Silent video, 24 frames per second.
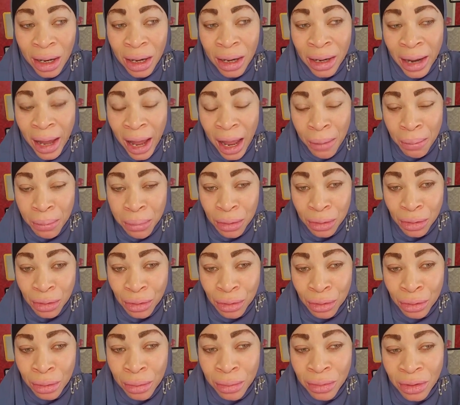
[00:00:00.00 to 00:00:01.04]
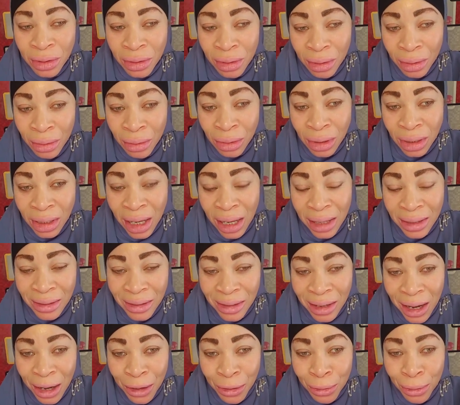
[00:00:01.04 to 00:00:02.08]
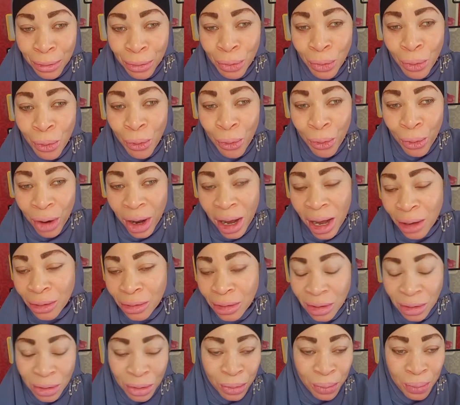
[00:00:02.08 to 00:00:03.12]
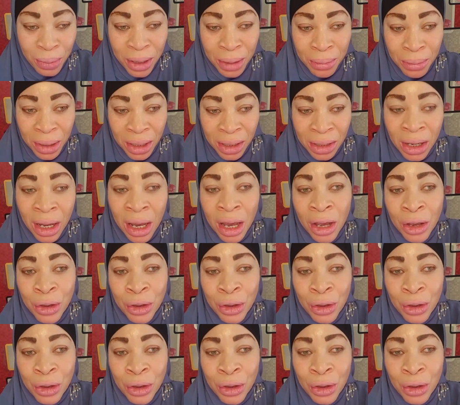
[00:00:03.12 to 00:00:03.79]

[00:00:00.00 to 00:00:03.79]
Liposomes glutathione oral supplement.